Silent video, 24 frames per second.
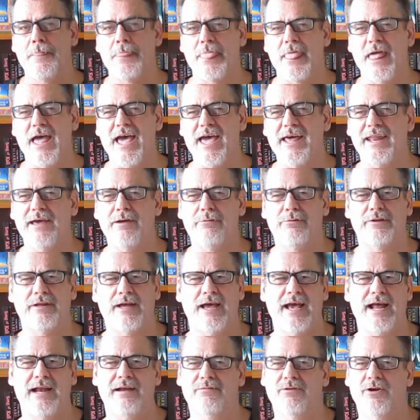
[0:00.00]
And that was a
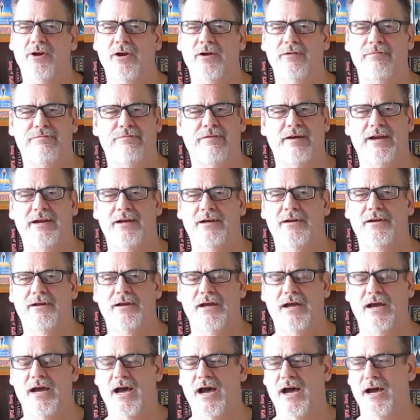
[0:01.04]
hell of a lot of fun
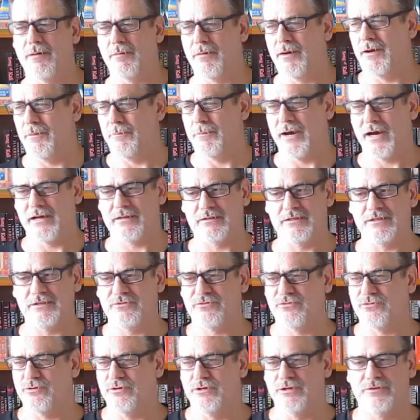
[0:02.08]
about
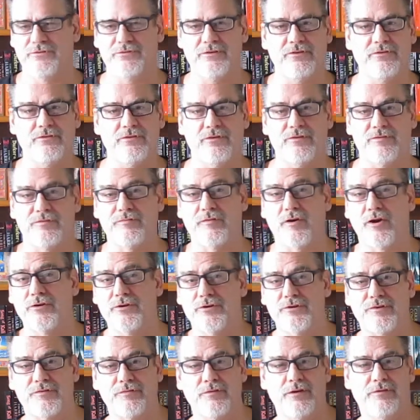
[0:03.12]
these tours into this
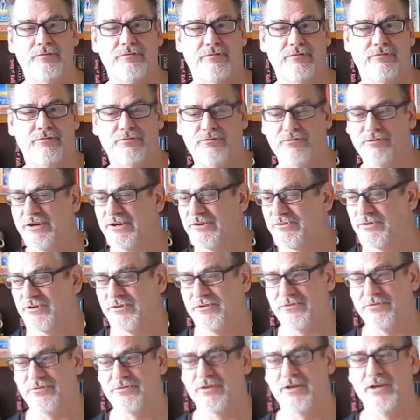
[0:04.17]
forest full of
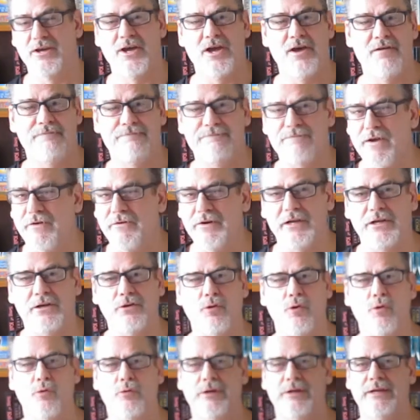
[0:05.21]
creatures. Very
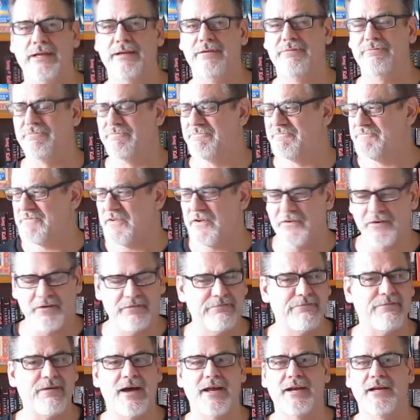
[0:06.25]
gory, very
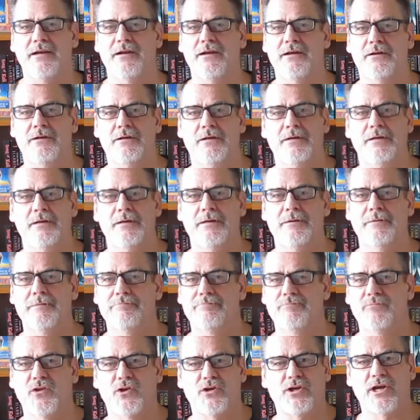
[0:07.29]
fun.
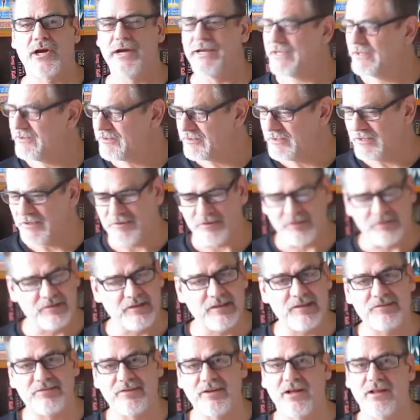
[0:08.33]
Not going into these in
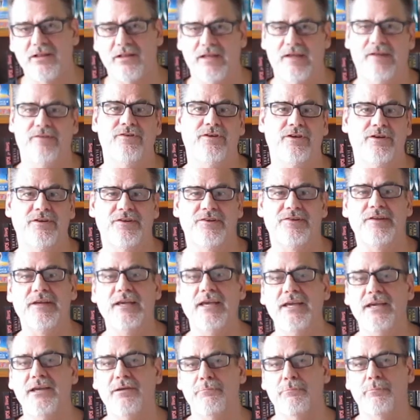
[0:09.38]
detail, as you can
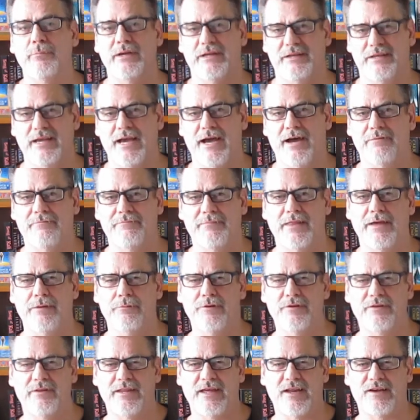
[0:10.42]
see, but yeah,
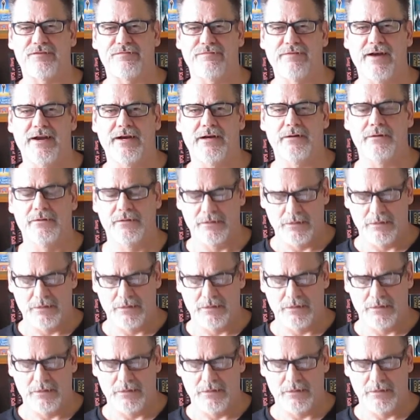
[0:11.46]
that's fun.